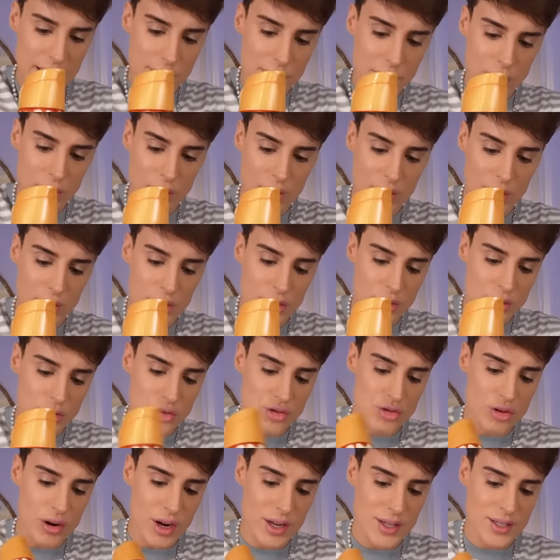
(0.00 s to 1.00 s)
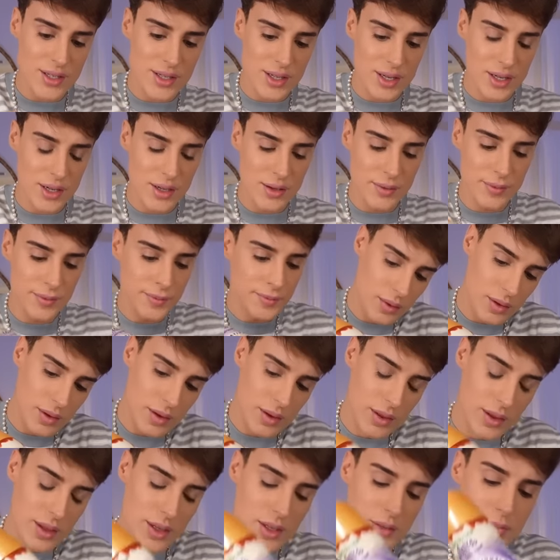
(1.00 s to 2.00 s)
I'm out here undressing
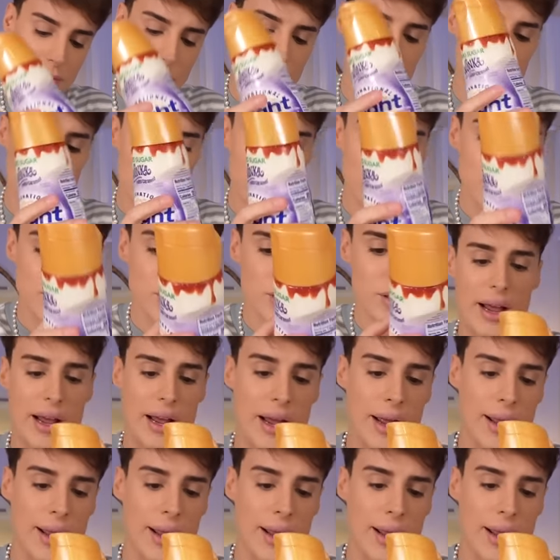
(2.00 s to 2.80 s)
this bottle.